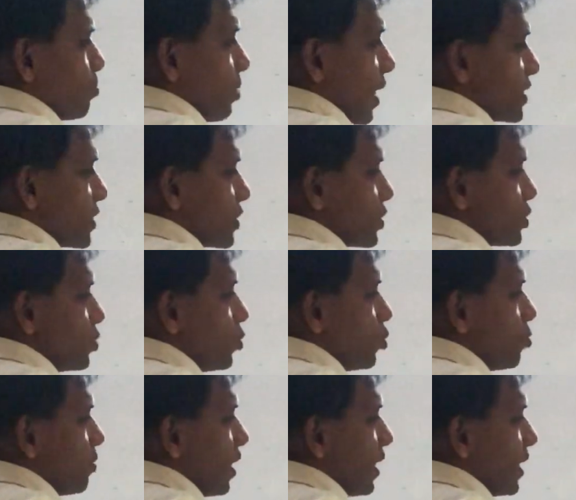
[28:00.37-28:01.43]
plus
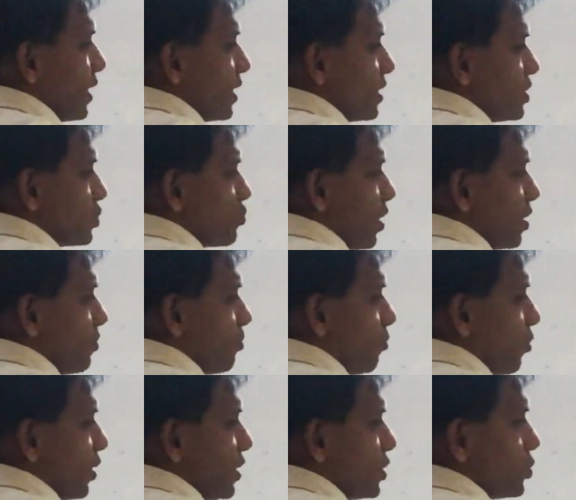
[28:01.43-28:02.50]
or minus
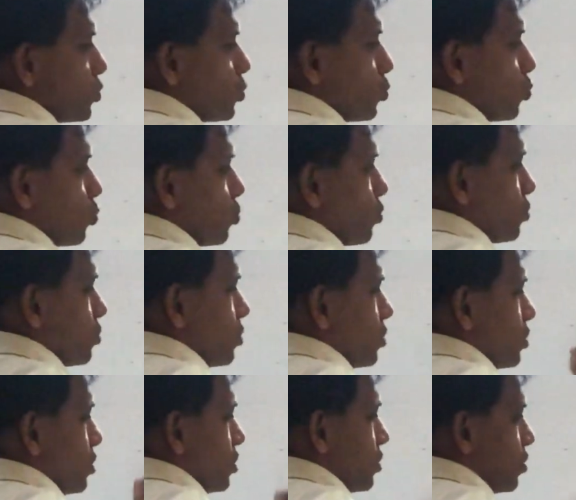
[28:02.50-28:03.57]
1.2
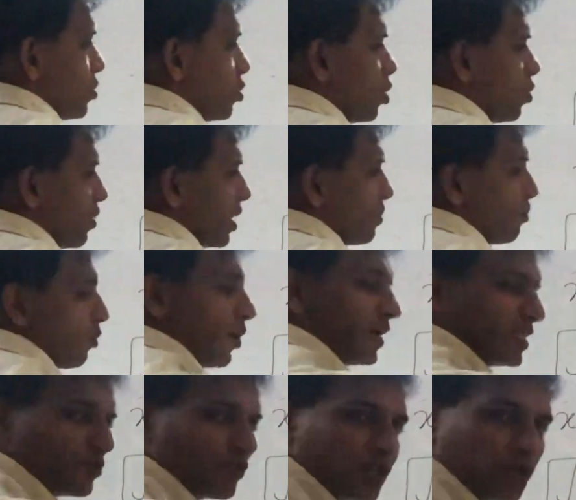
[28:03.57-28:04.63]
or
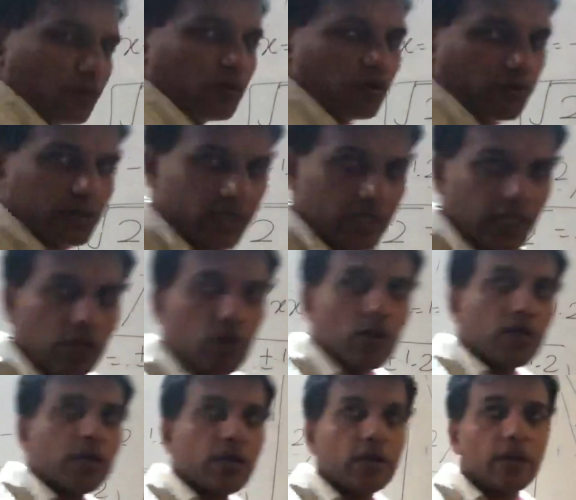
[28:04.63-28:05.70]
1.3, you see your
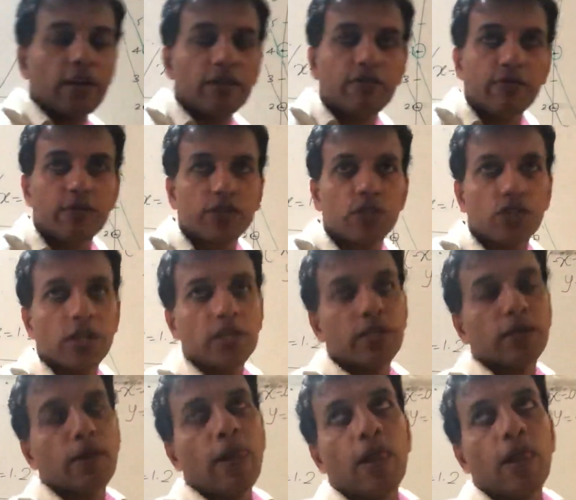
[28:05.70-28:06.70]
graph sheet.